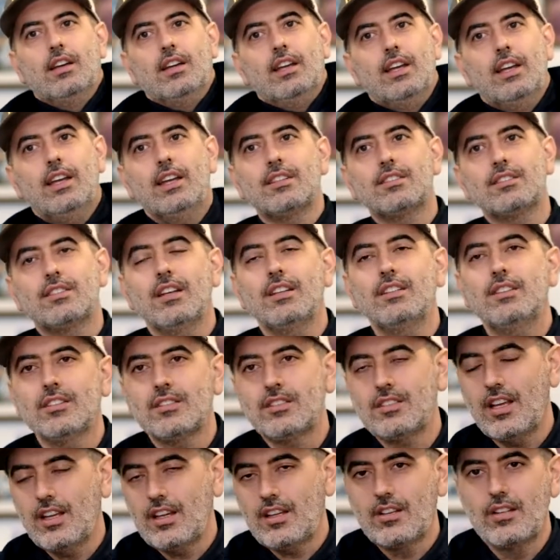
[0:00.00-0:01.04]
is they
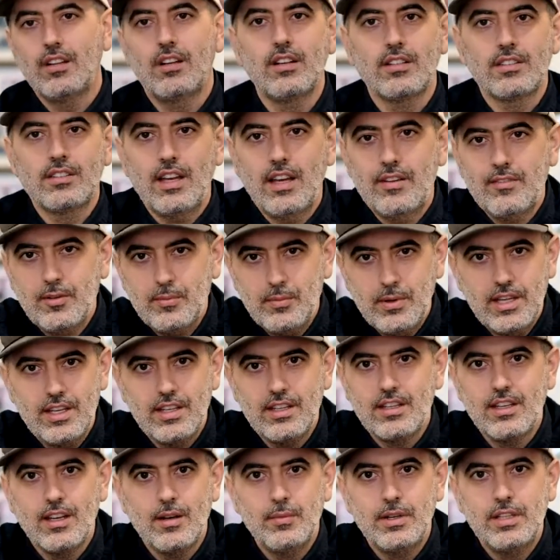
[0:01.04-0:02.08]
just take a long time to
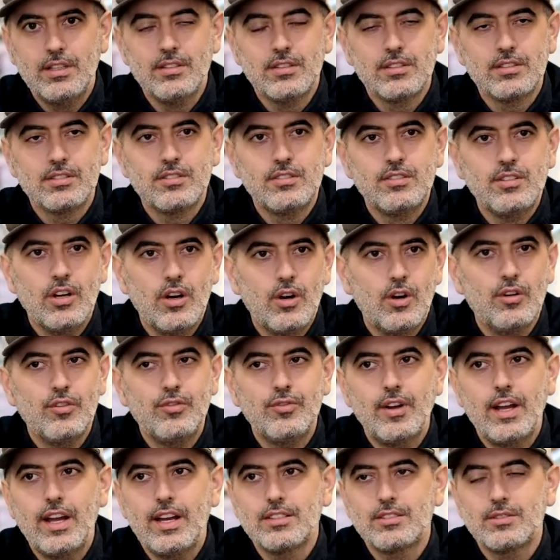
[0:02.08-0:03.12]
make. I mean, there's no
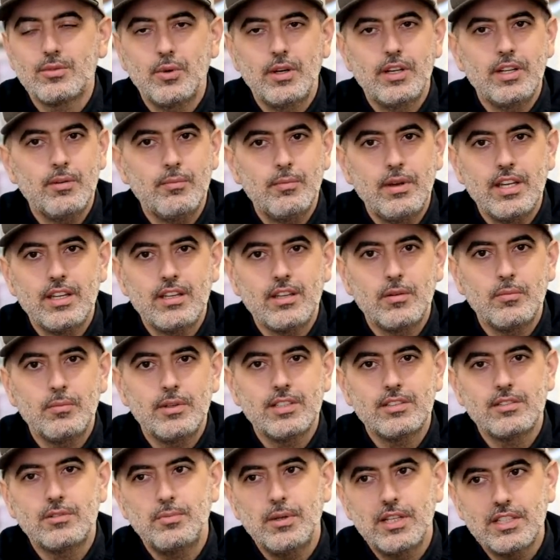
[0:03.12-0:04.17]
fast way to make them,
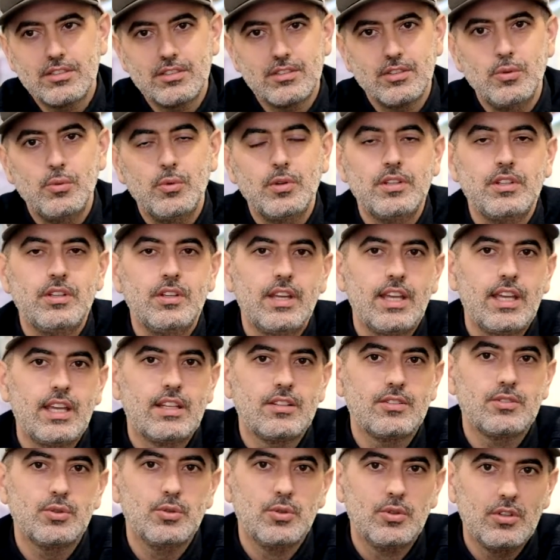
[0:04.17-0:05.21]
especially when you
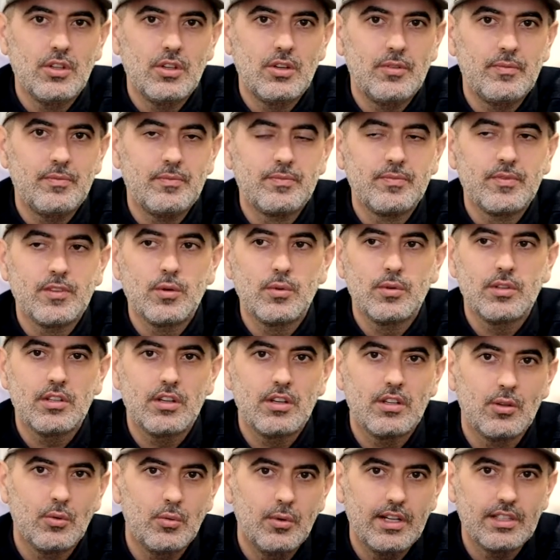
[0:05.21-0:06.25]
hand tool them with
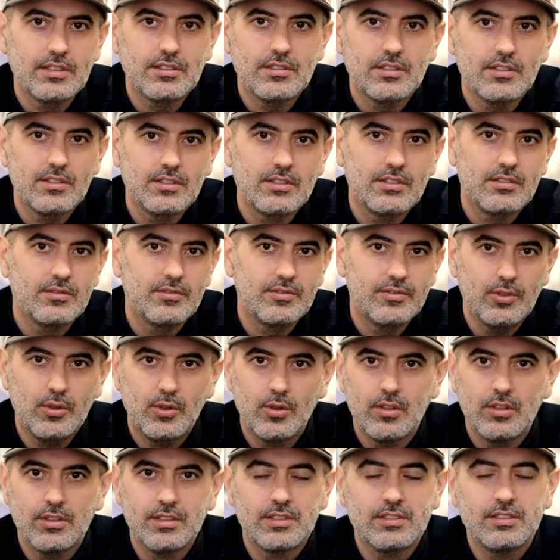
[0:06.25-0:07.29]
all the Western
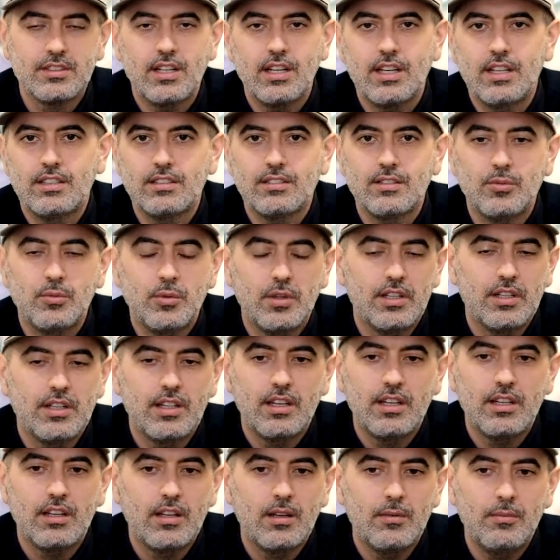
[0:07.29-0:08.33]
floral designs and
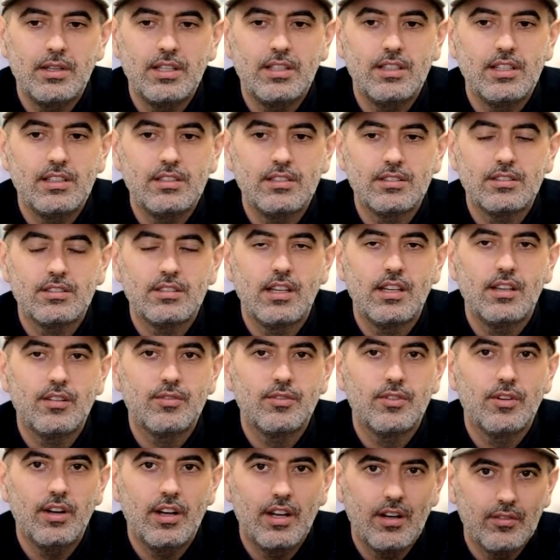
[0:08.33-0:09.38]
whatnot. I mean, they just take
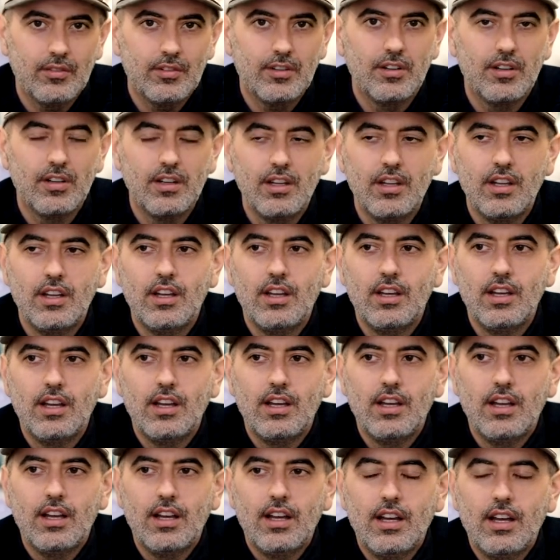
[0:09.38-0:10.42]
forever.
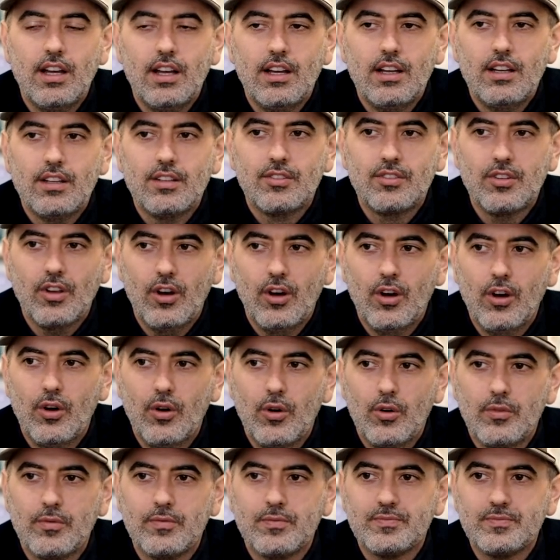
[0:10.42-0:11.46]
So